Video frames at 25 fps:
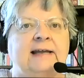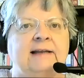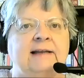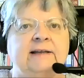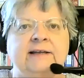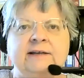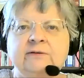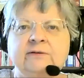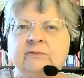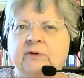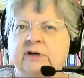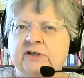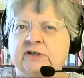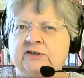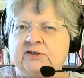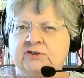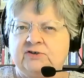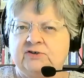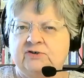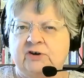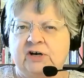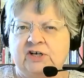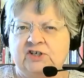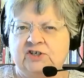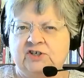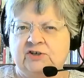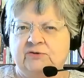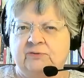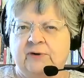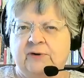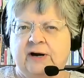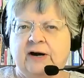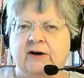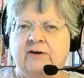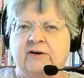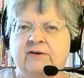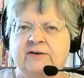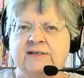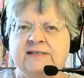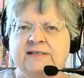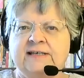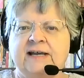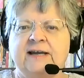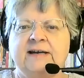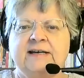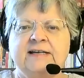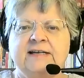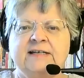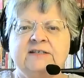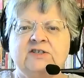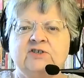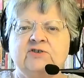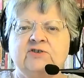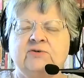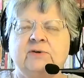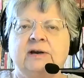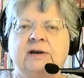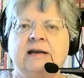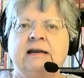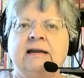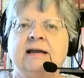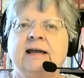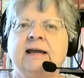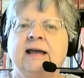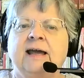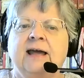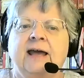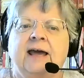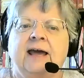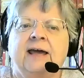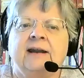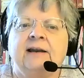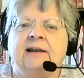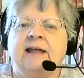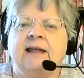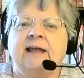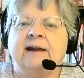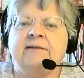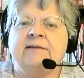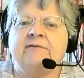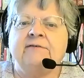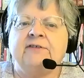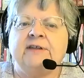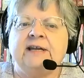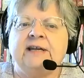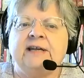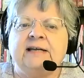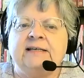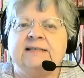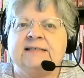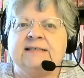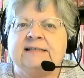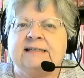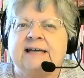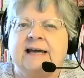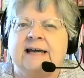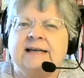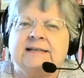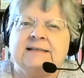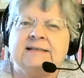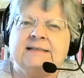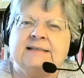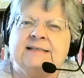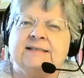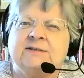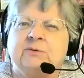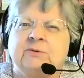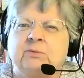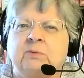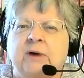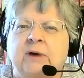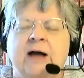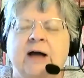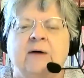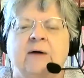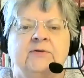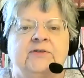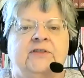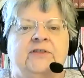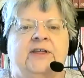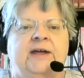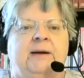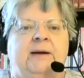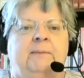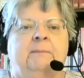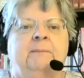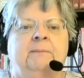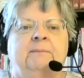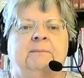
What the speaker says: alien registration records and history and a lot of things that surround them.